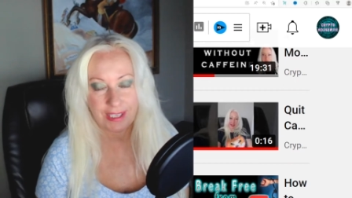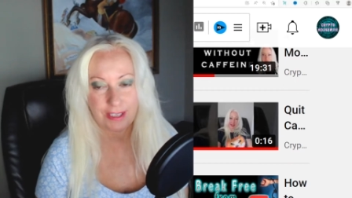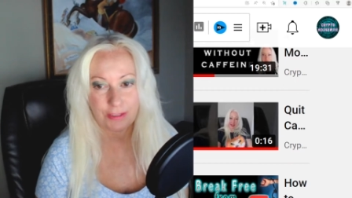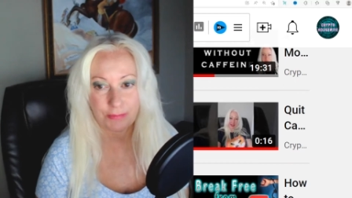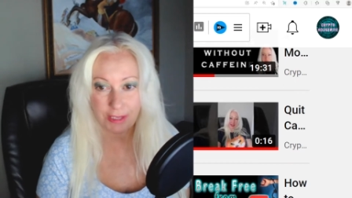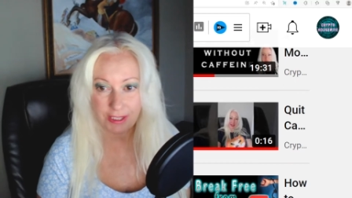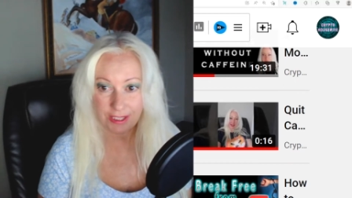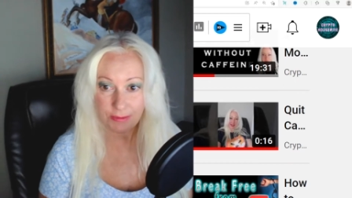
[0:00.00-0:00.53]
that I was
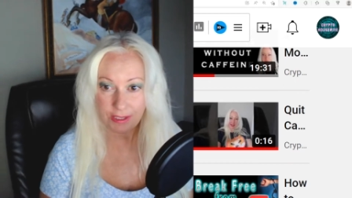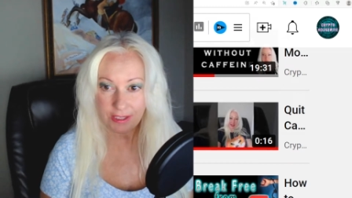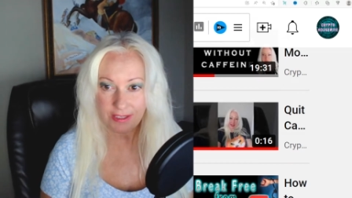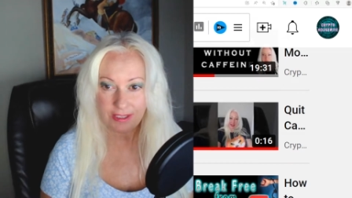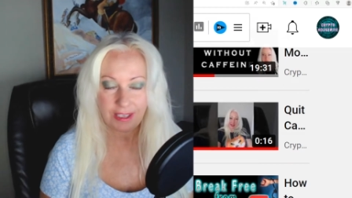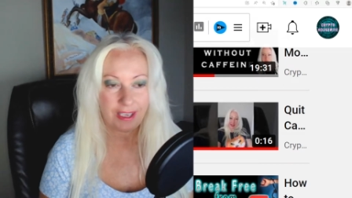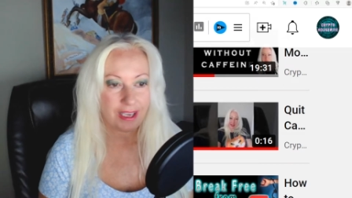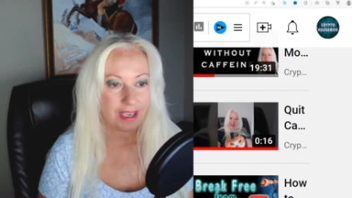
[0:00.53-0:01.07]
meant to be,
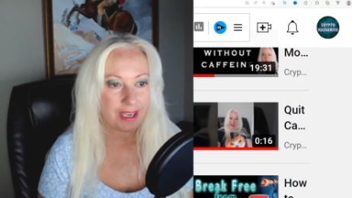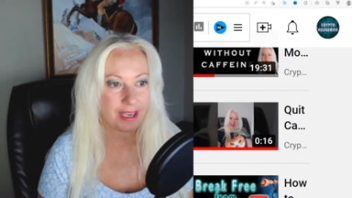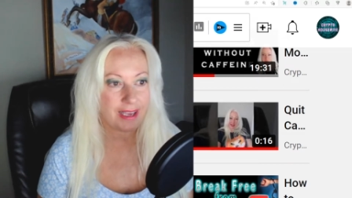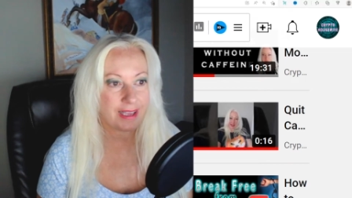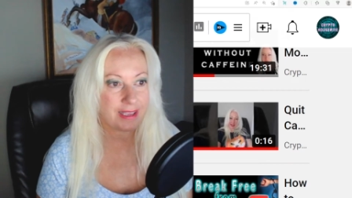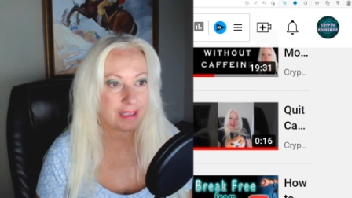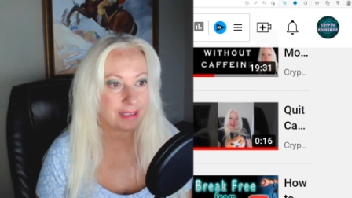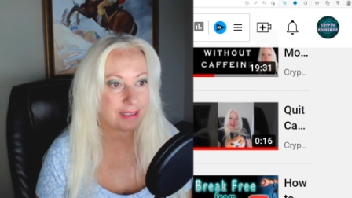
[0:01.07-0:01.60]

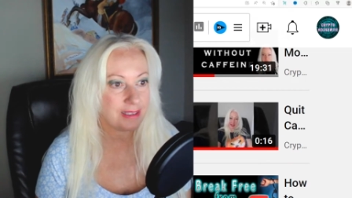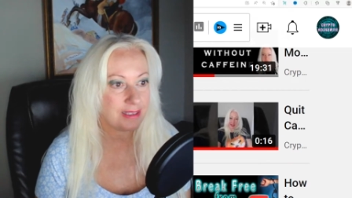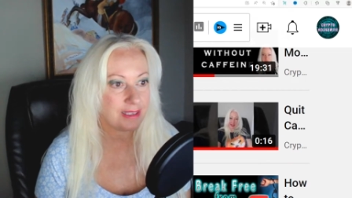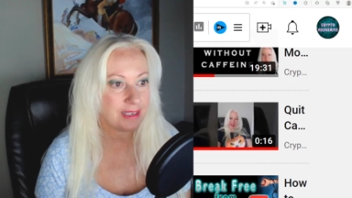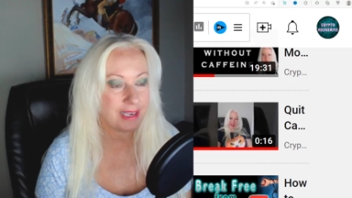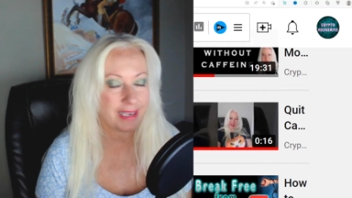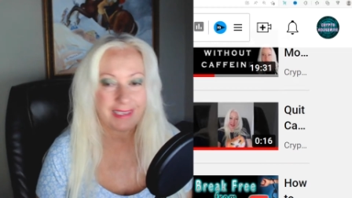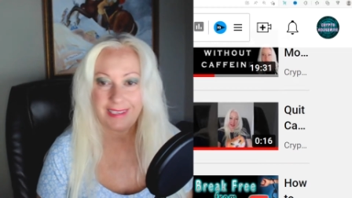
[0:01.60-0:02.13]
and
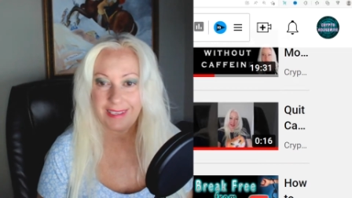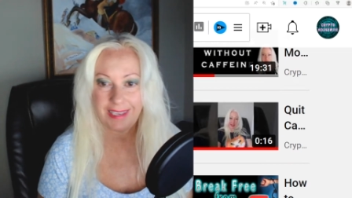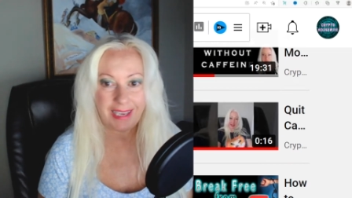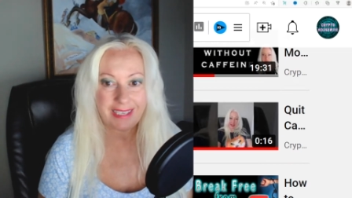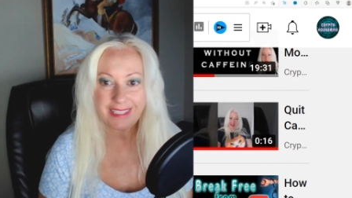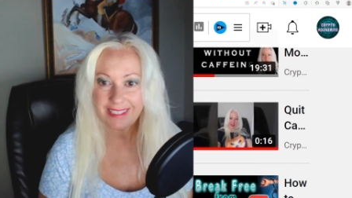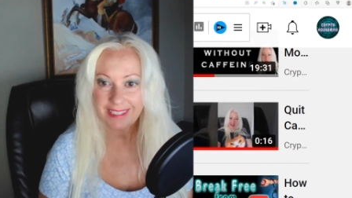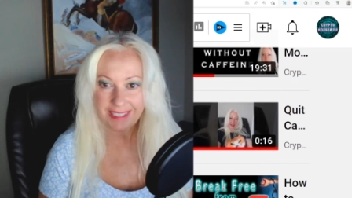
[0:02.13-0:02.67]
I
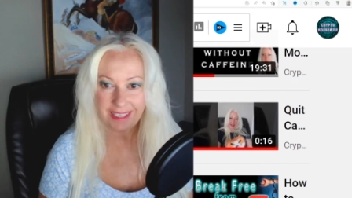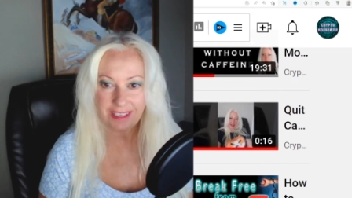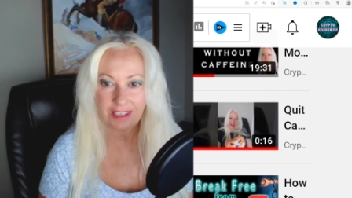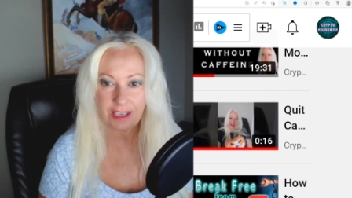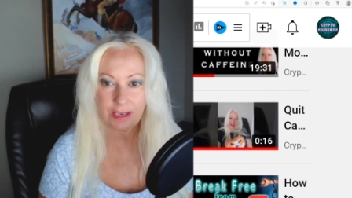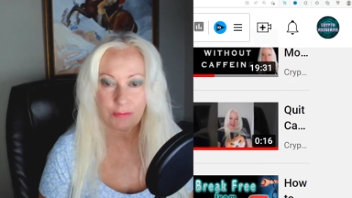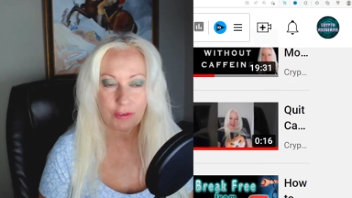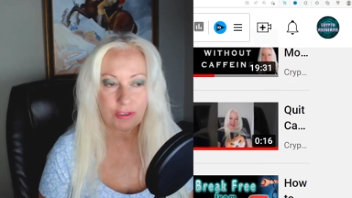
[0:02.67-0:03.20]
just get a
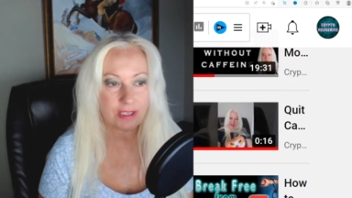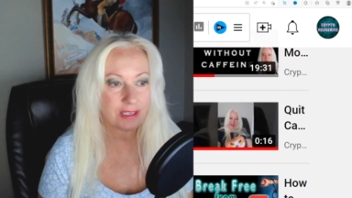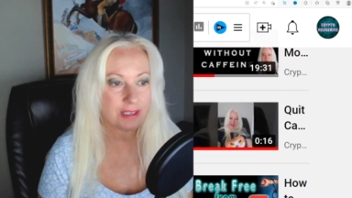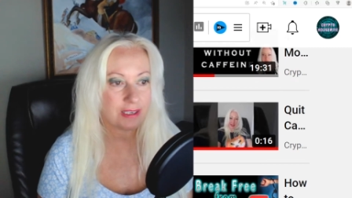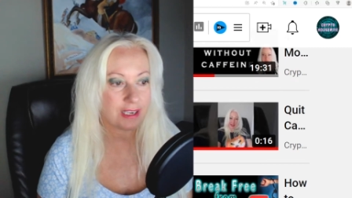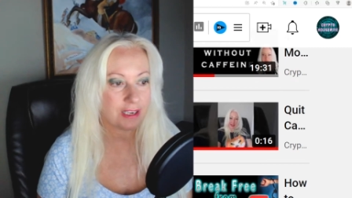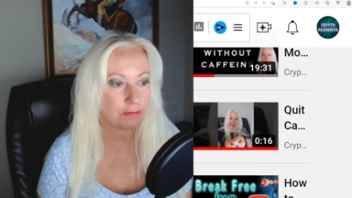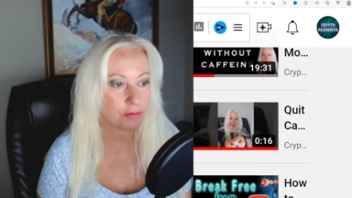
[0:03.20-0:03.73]
lot more done.
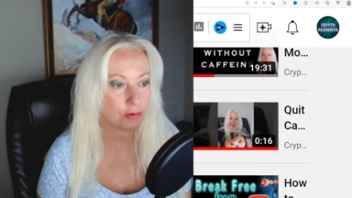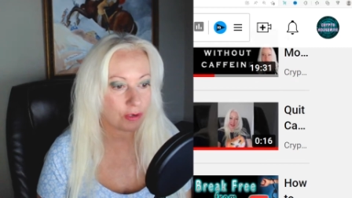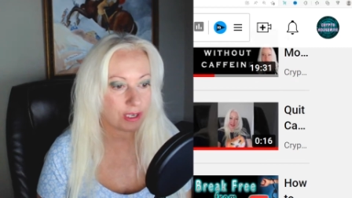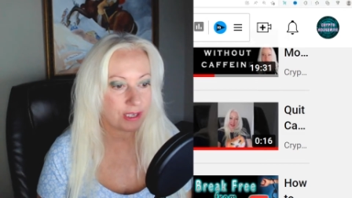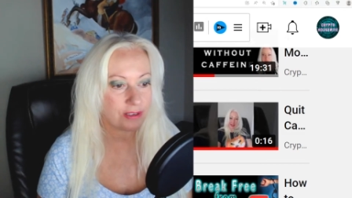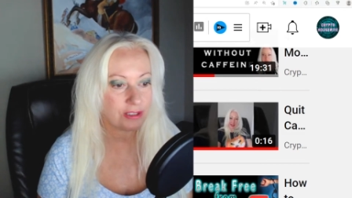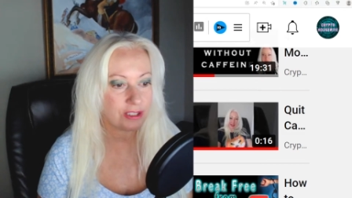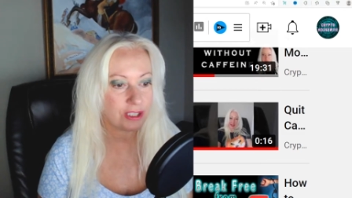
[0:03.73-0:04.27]
I have more
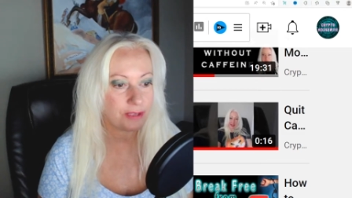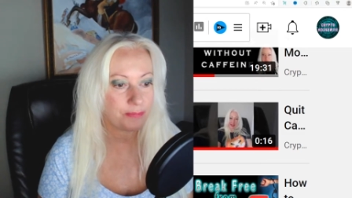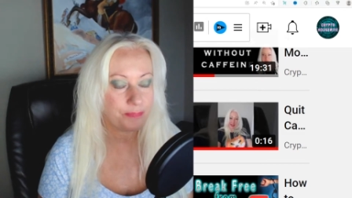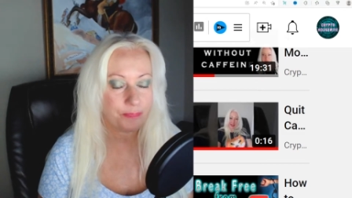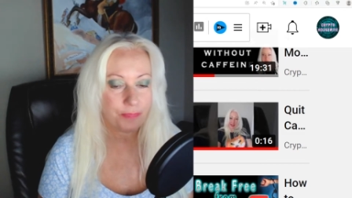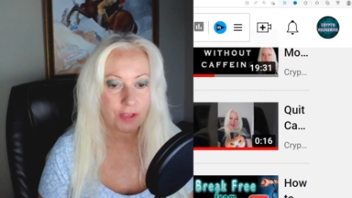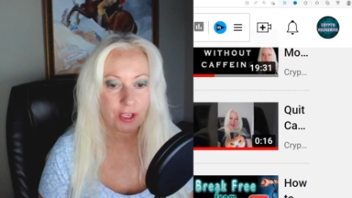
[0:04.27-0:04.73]
energy.